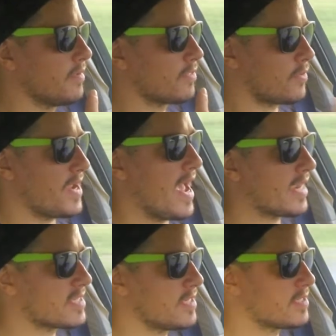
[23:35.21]

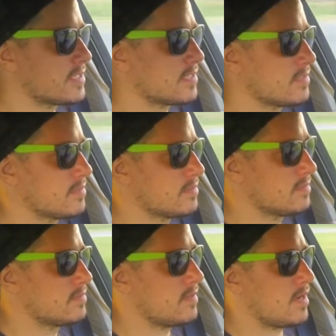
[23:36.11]
3-axis
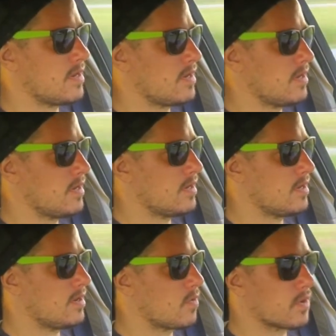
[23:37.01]

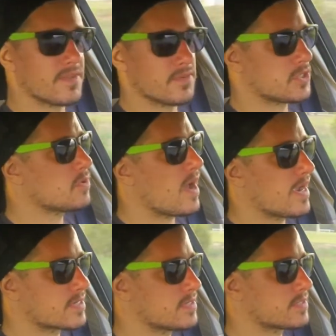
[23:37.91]
or even
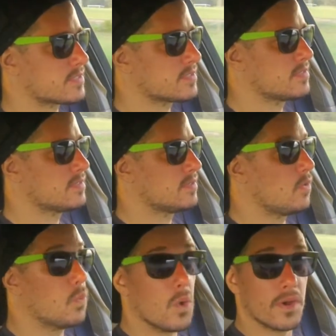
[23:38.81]
2-axis
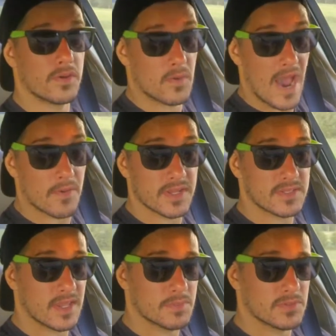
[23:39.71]
wood
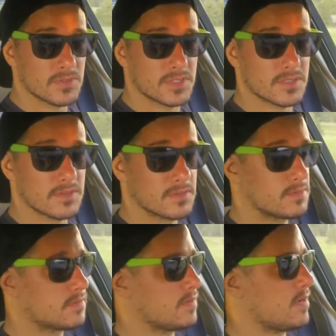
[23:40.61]
routing tables.
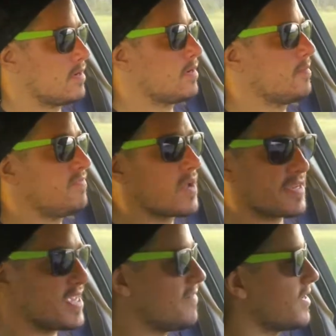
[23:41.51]
If you
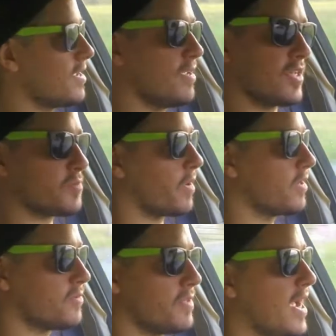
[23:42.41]
guys have any
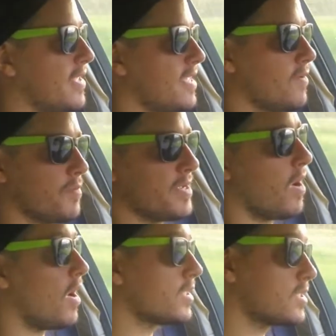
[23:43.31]
experience with that, that would be
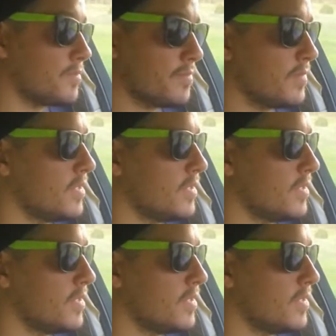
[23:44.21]
awesome.